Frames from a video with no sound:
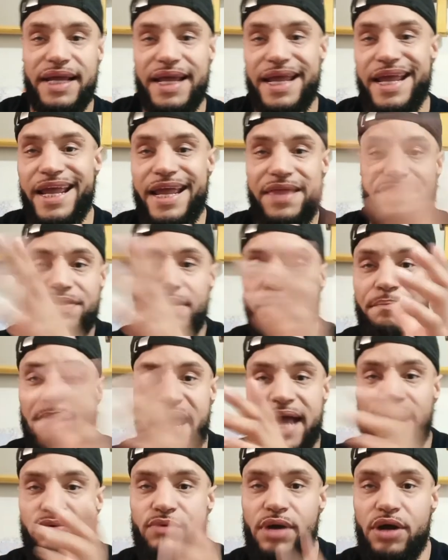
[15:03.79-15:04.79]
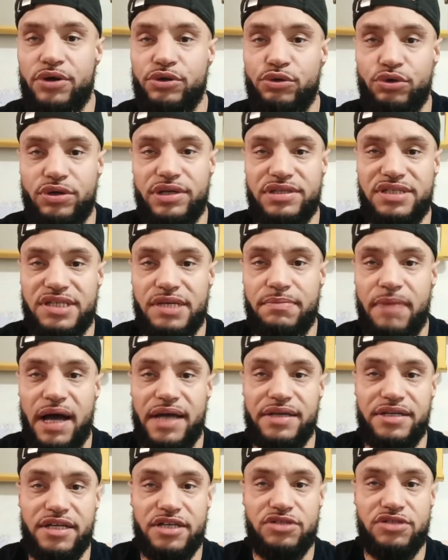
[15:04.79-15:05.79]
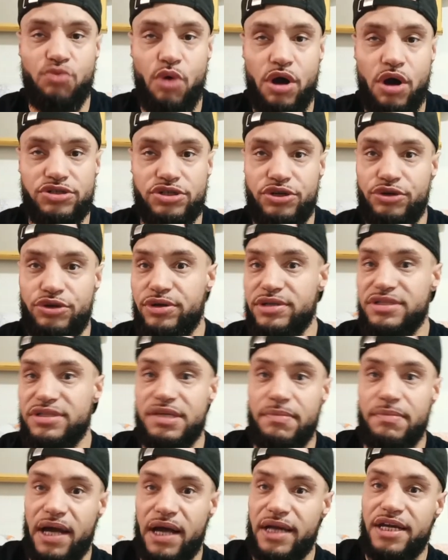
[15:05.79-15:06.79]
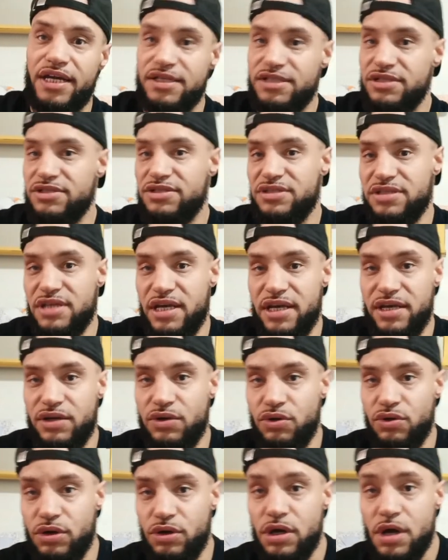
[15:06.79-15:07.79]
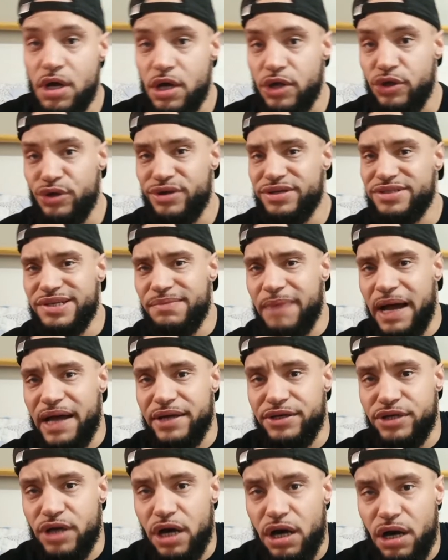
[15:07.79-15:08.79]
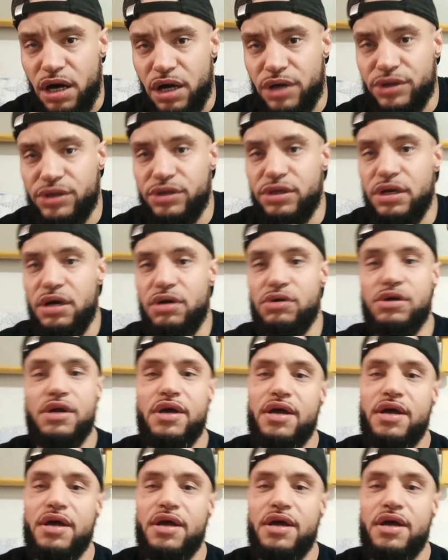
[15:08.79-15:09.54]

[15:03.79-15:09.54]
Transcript: in the background you can see my dishwasher you can see my kitchen sink or you can see my dog you know